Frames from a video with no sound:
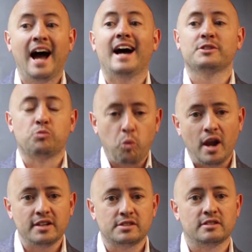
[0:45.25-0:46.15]
as
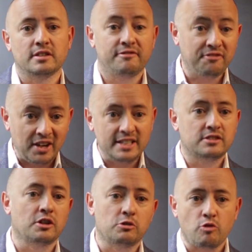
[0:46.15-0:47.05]
well as the
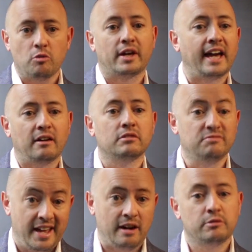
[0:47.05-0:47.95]
fleets that are rolling out
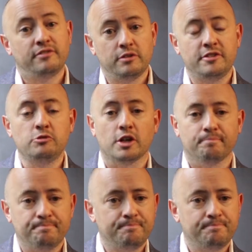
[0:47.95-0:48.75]
now for the future.